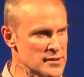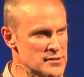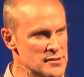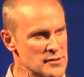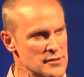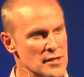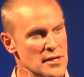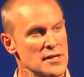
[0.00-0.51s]

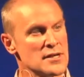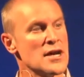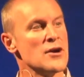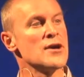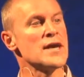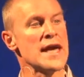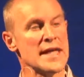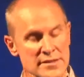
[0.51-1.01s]
to go
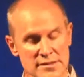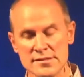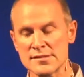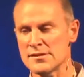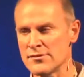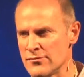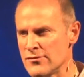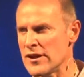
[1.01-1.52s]
against
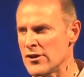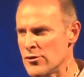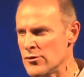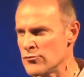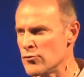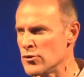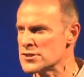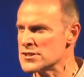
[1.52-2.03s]
the flow
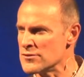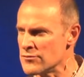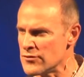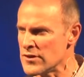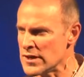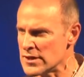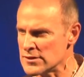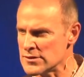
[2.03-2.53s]
of what she
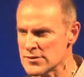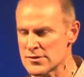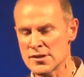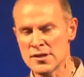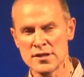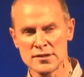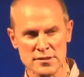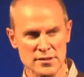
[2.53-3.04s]
feels
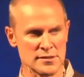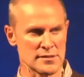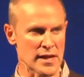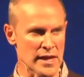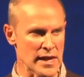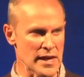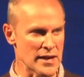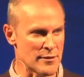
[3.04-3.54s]
to stay here.